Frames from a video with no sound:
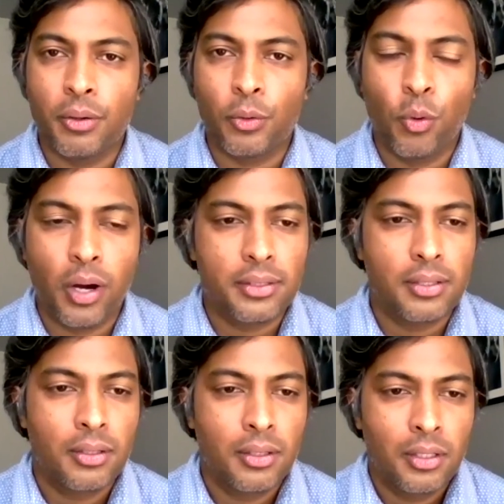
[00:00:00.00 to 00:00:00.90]

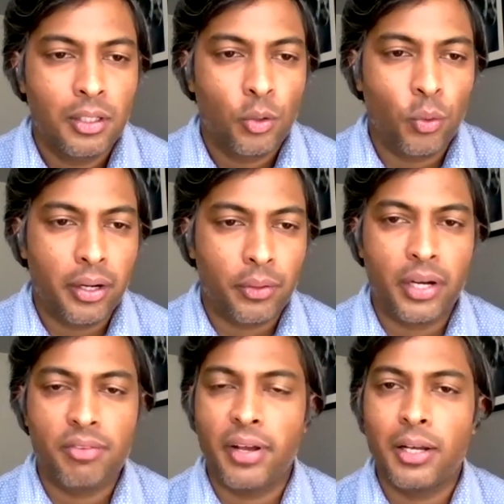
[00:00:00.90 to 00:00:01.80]
quite a
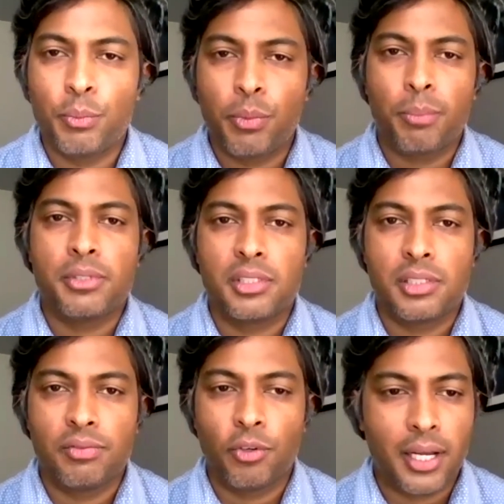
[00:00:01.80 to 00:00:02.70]
great value
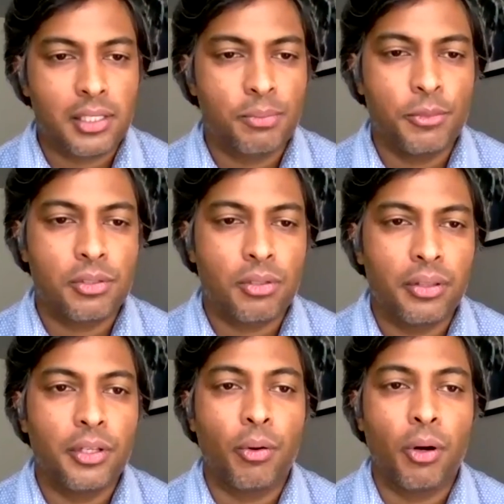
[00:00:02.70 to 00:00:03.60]
proposition for customers
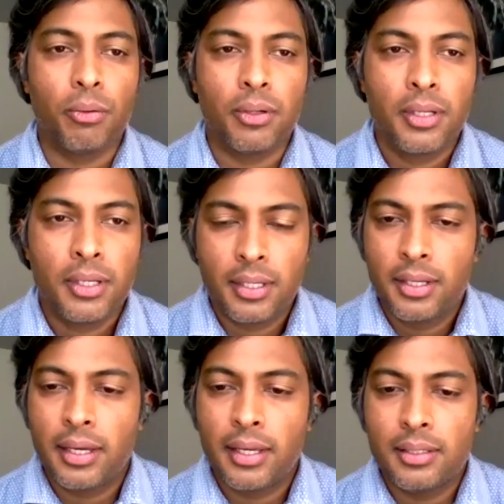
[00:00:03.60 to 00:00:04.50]
on their own.
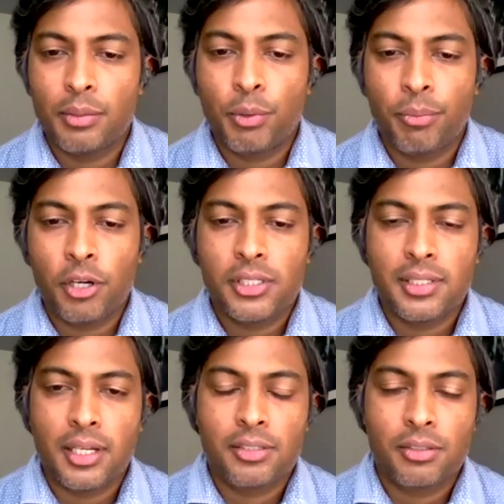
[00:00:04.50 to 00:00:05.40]
And Prabashini
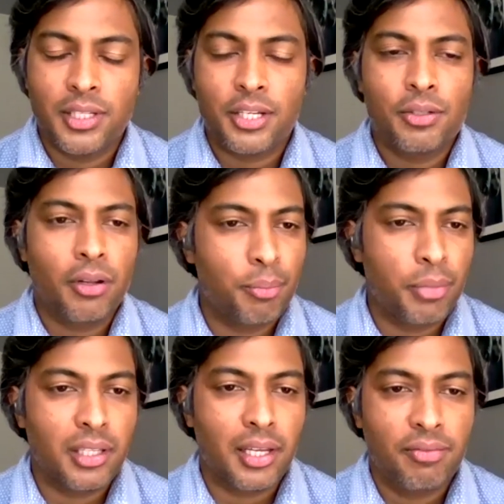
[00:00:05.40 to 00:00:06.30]
touched on it,
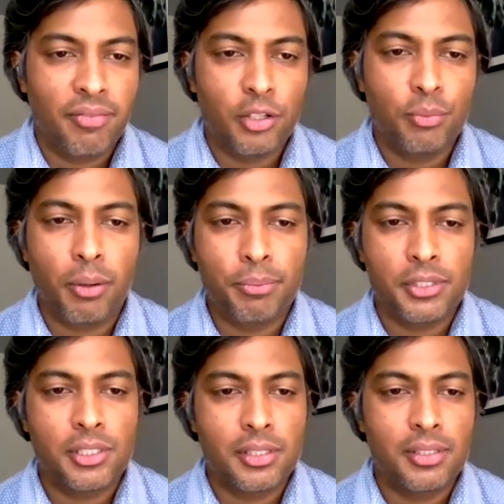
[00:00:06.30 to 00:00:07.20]
but that value
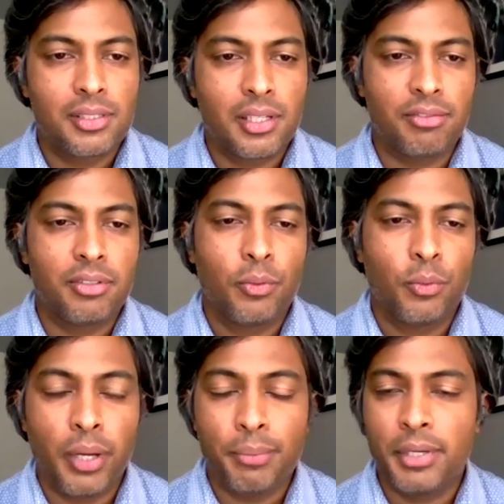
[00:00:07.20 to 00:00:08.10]
proposition itself,
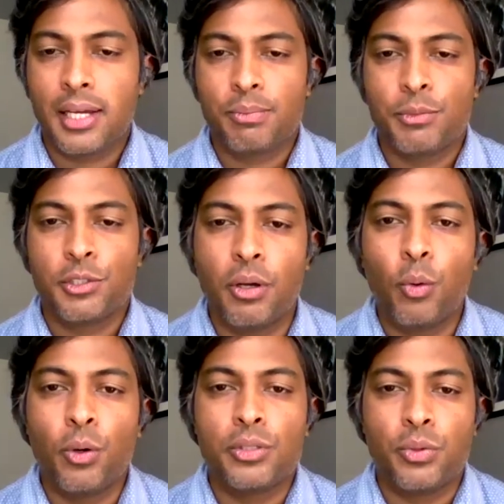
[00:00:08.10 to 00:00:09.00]
maybe customers don't
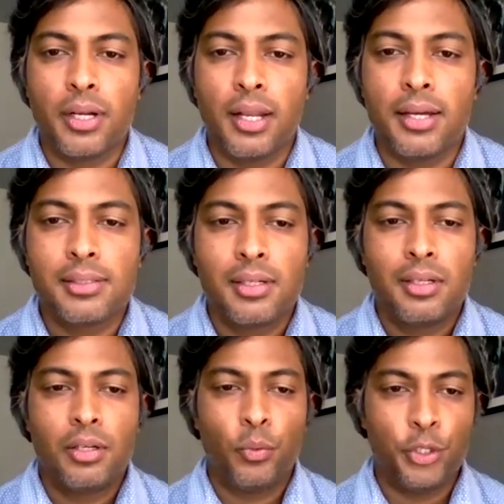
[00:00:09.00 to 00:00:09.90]
always realize
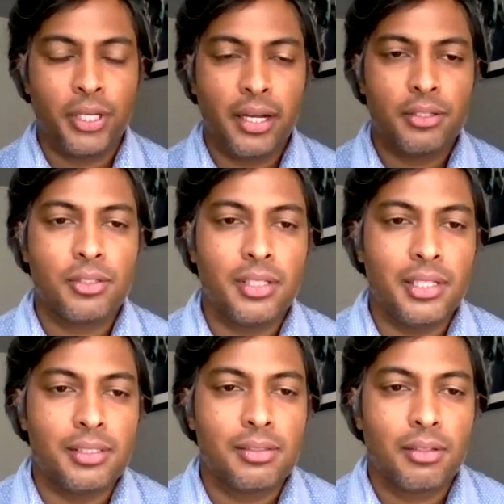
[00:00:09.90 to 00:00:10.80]
when you get into
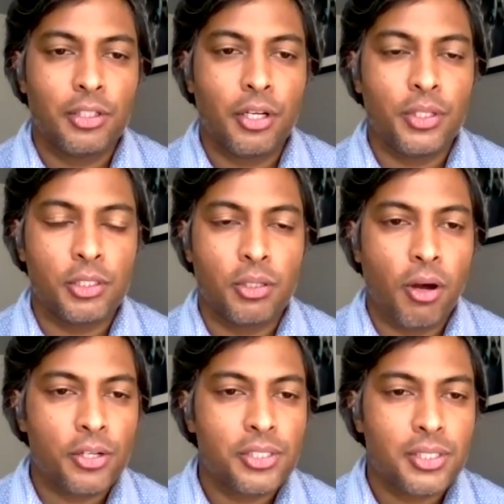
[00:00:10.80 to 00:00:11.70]
these
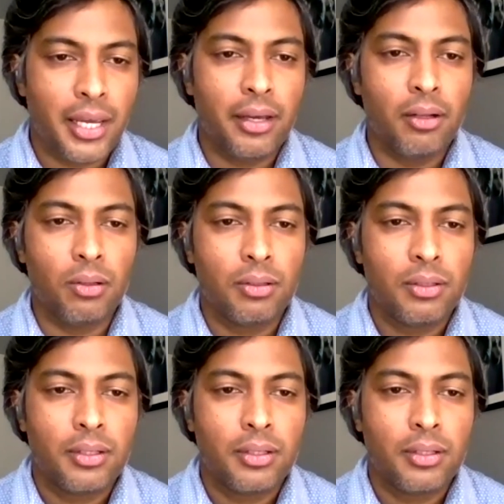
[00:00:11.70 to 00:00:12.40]
large scale